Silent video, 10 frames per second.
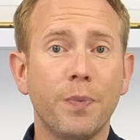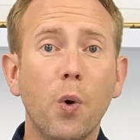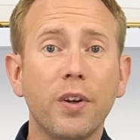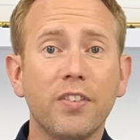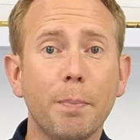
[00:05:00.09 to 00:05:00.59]

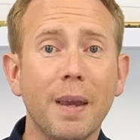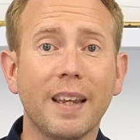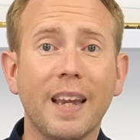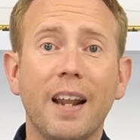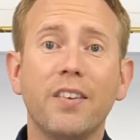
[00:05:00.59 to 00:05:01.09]
Orders are
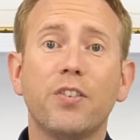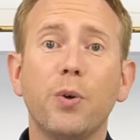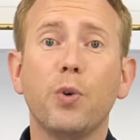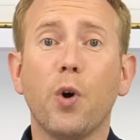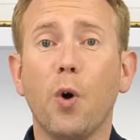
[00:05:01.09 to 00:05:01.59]
being
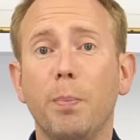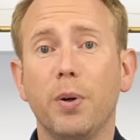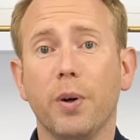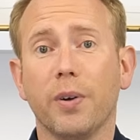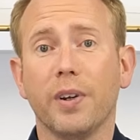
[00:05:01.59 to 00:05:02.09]
cancelled
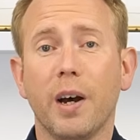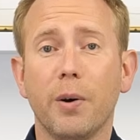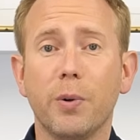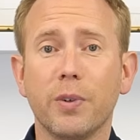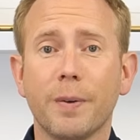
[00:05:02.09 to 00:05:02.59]
put on
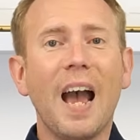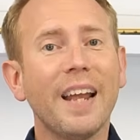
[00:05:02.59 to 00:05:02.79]
hold.